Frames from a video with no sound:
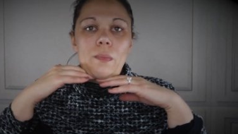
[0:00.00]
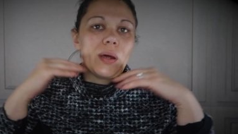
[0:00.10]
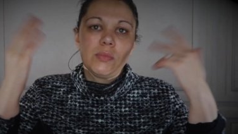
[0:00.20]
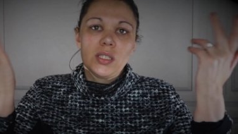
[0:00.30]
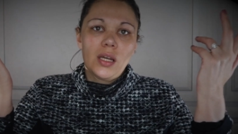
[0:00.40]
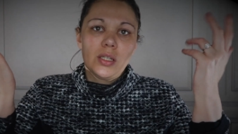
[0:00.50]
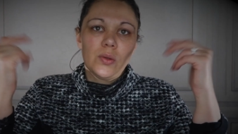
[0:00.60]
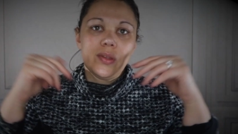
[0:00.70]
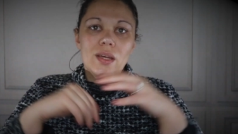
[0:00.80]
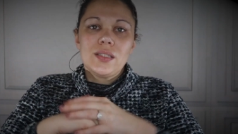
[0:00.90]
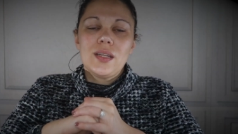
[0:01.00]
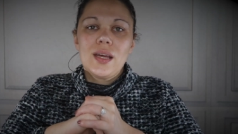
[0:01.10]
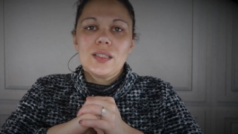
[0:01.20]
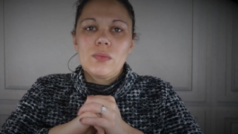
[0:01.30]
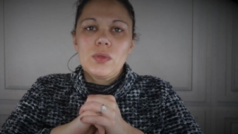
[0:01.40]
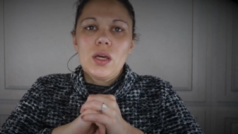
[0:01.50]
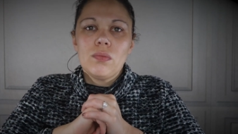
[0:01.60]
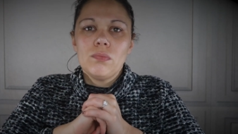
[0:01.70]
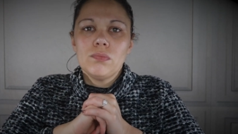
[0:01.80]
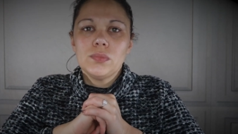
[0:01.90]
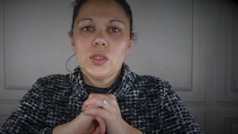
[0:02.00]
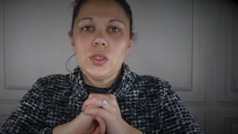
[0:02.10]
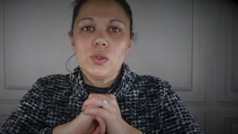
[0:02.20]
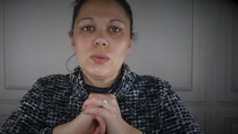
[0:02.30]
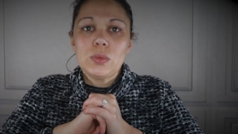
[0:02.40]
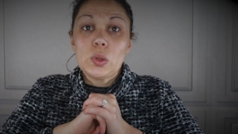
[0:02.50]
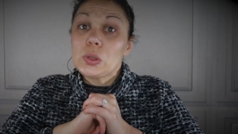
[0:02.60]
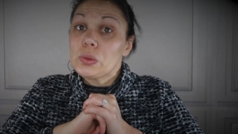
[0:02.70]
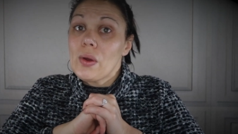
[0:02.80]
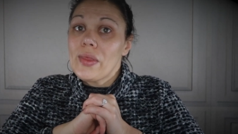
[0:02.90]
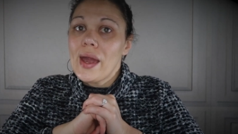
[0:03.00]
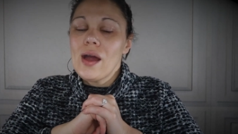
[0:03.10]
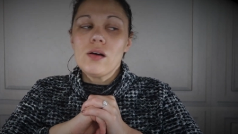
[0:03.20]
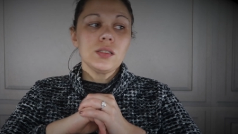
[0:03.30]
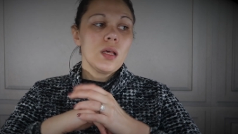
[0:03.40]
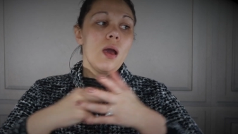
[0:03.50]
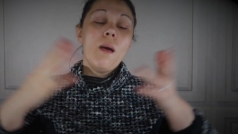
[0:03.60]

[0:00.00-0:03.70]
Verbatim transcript: but I'm just not doing that today because I'm gonna do some chores around the house.